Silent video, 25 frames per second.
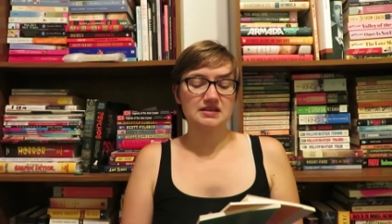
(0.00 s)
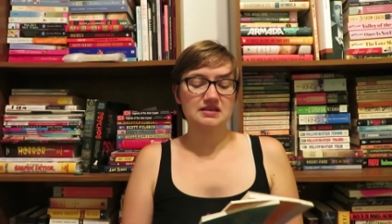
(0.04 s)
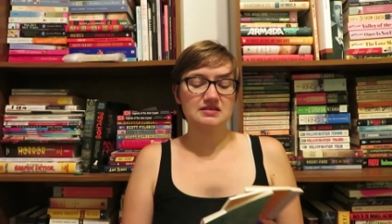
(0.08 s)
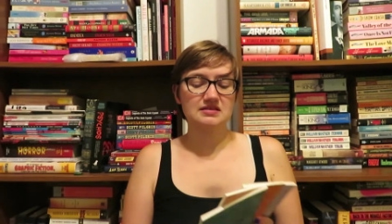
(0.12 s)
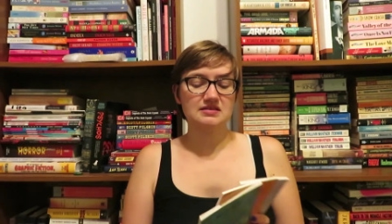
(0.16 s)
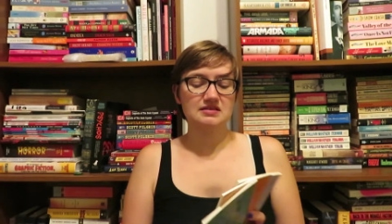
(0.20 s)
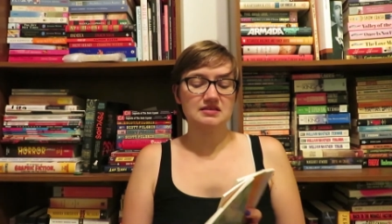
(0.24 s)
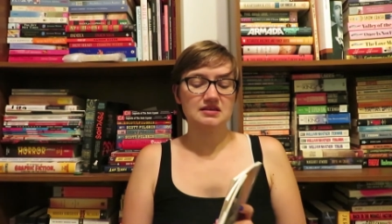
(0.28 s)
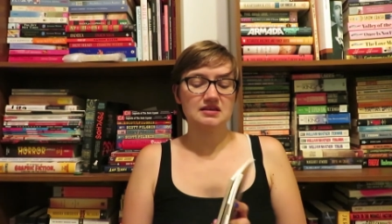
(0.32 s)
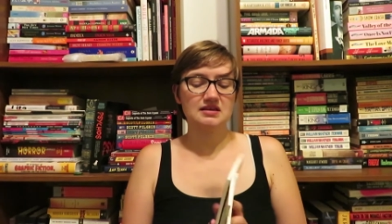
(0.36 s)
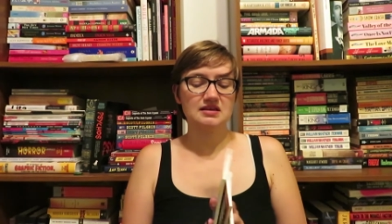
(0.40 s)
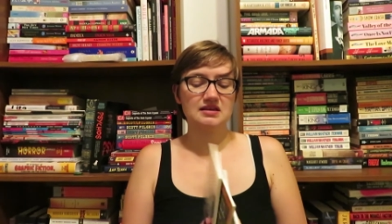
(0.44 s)

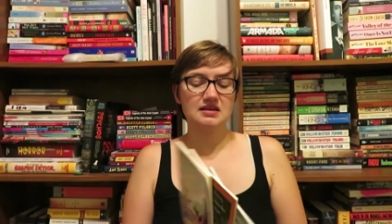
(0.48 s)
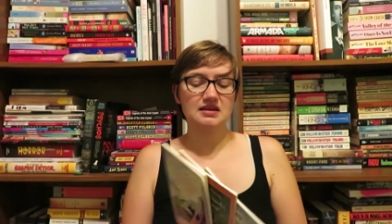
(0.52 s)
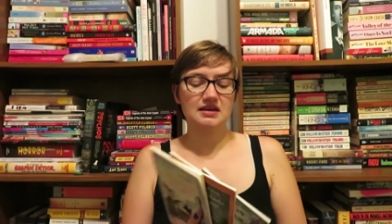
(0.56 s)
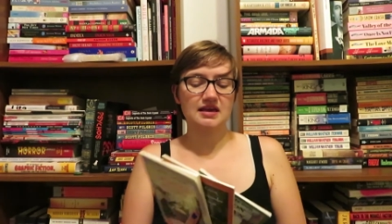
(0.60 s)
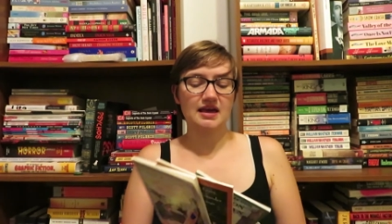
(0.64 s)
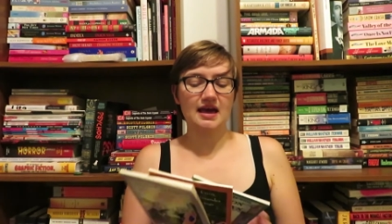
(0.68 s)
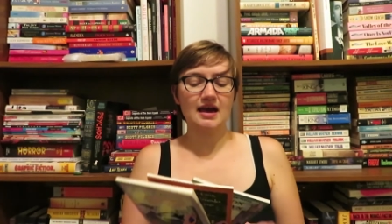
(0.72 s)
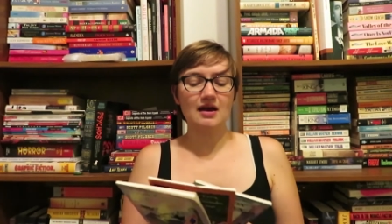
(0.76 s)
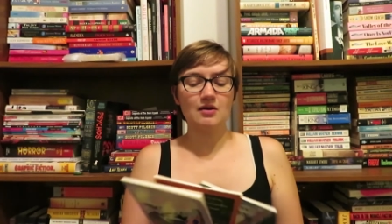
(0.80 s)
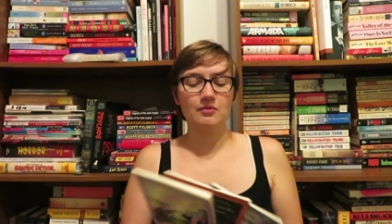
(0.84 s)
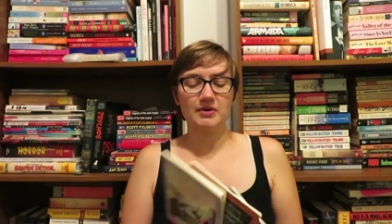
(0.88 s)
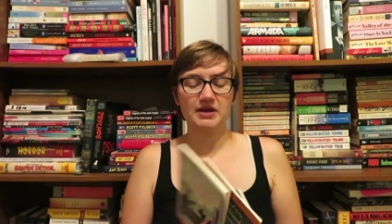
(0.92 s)
in the
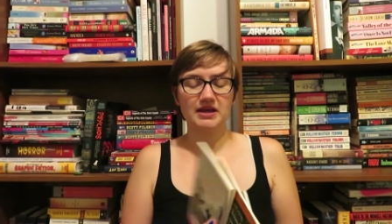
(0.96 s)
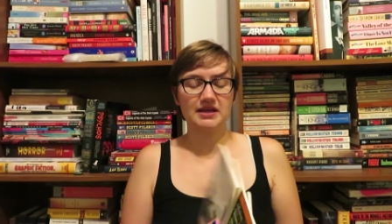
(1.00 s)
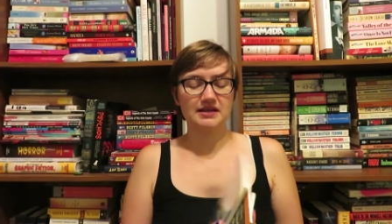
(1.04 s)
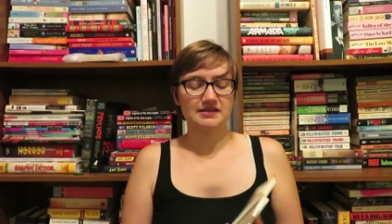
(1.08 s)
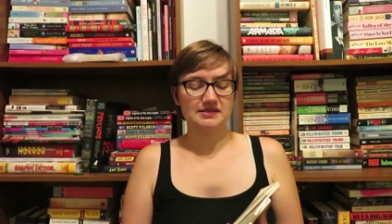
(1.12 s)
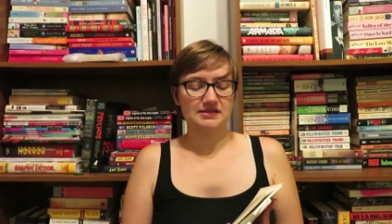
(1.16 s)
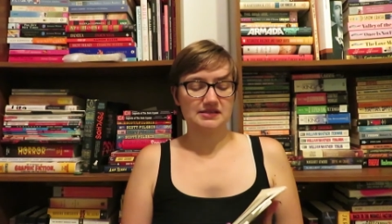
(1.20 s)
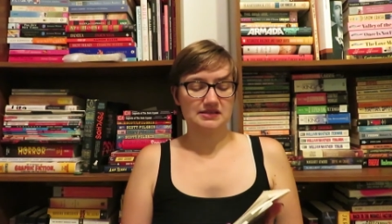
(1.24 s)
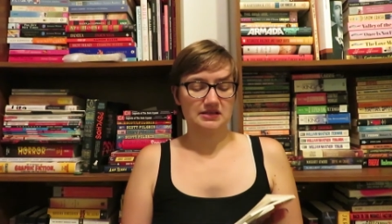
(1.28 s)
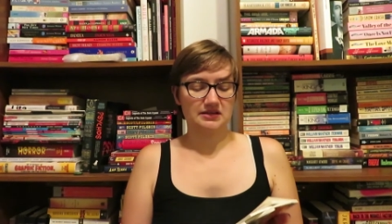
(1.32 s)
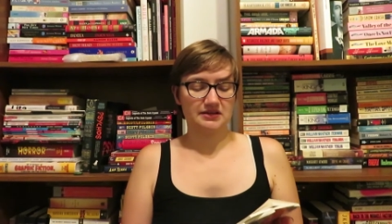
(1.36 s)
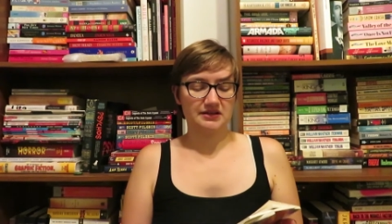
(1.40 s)

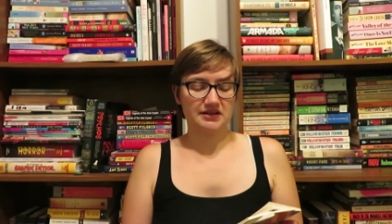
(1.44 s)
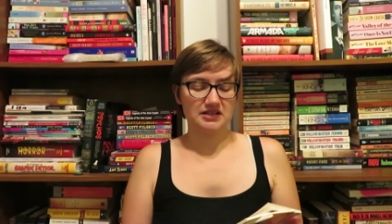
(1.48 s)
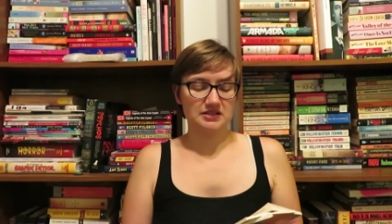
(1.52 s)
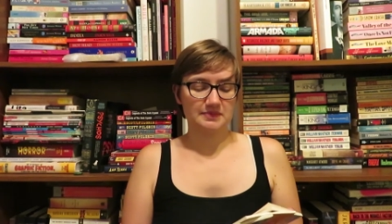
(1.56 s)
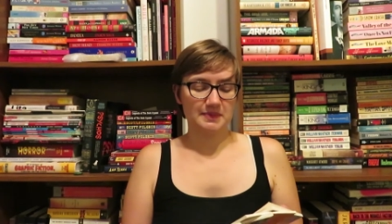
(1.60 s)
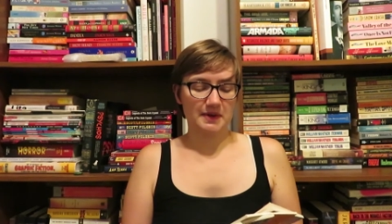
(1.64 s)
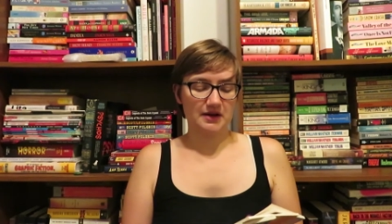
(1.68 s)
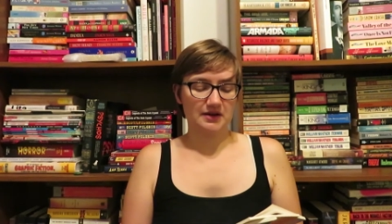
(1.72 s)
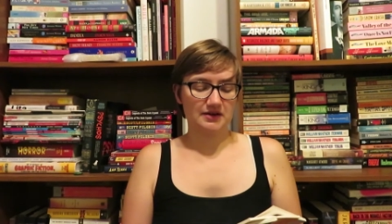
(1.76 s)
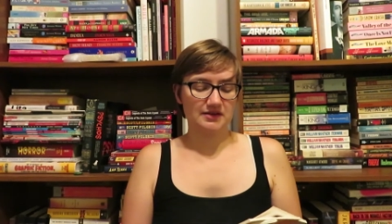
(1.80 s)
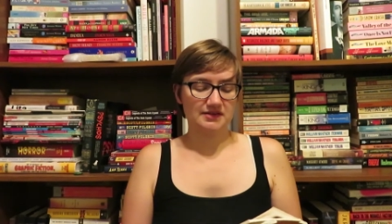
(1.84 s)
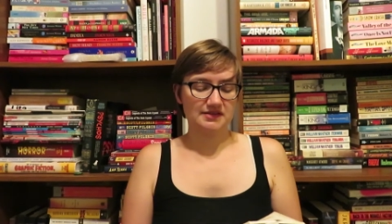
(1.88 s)
Catwings series
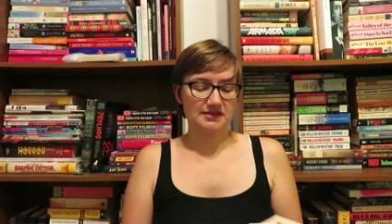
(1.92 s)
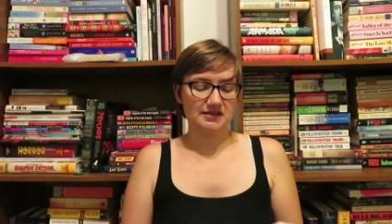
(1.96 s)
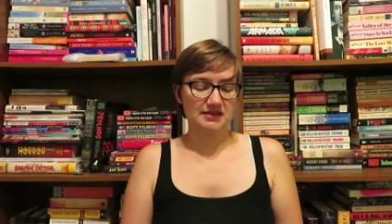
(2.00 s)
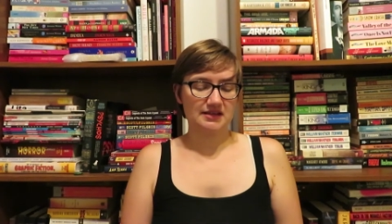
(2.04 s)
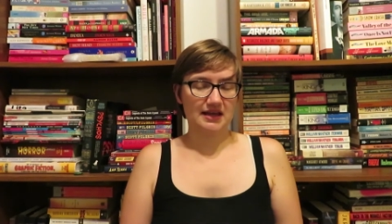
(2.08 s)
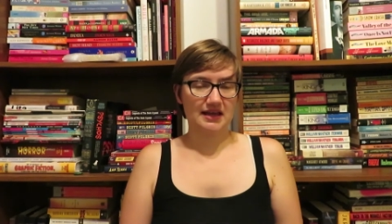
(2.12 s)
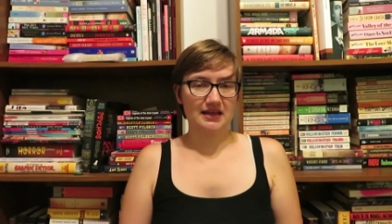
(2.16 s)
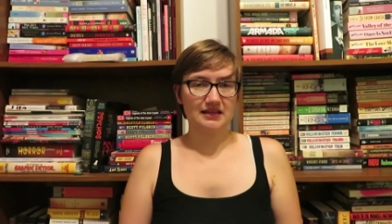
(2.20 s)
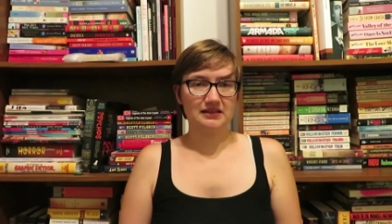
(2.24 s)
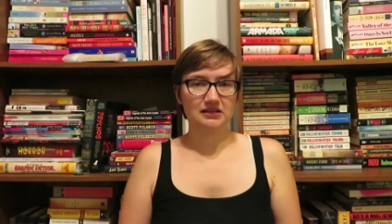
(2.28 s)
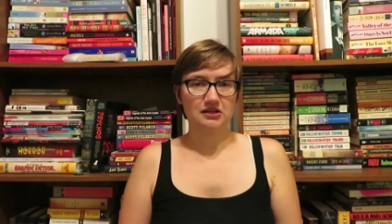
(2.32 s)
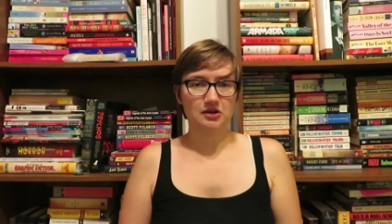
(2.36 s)
by Ursula
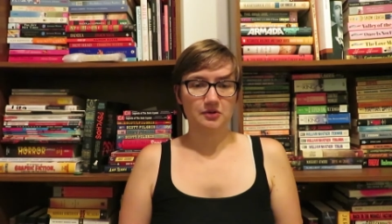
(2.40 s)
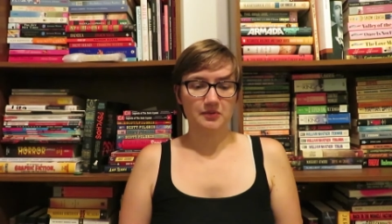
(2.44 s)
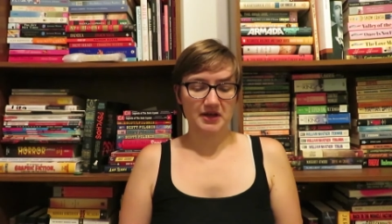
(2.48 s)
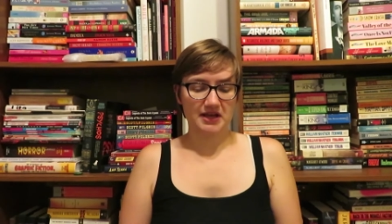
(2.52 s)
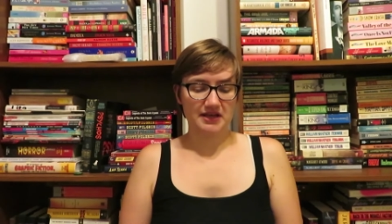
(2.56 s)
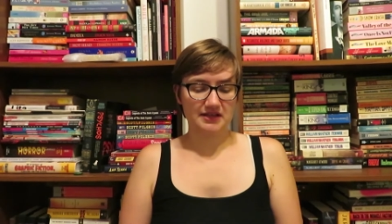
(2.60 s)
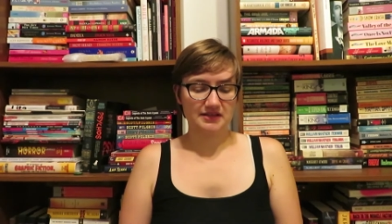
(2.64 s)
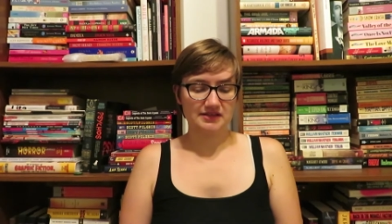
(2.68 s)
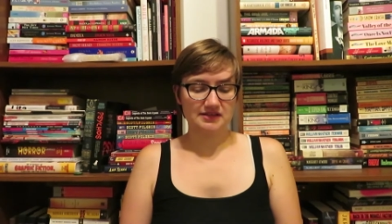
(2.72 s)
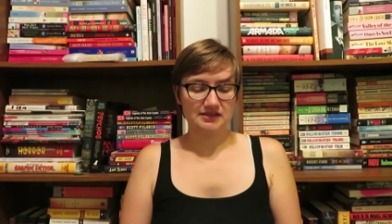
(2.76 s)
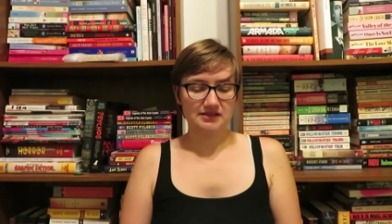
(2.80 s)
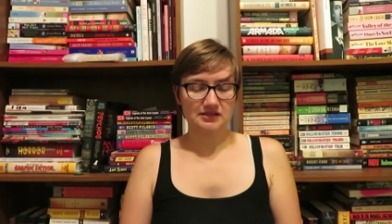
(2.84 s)
K. Le
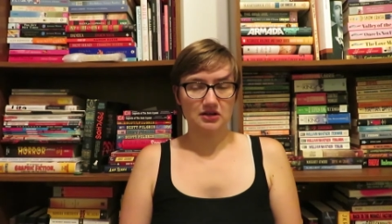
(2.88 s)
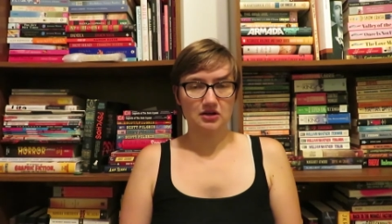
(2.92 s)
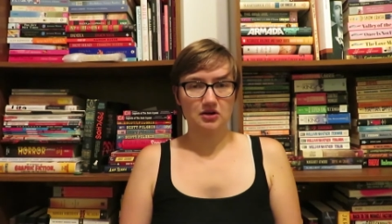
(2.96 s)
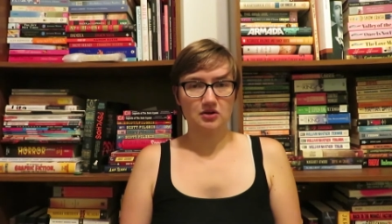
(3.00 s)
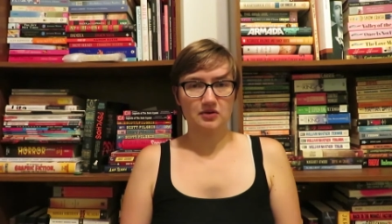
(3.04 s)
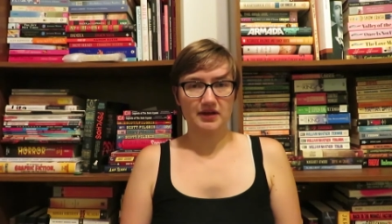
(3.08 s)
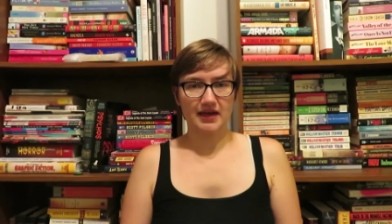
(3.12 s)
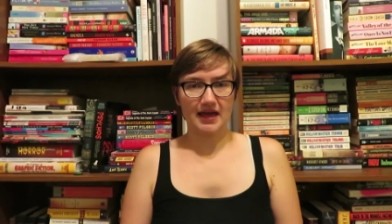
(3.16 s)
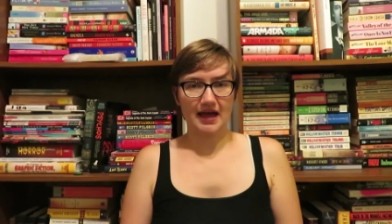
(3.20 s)
Guin. So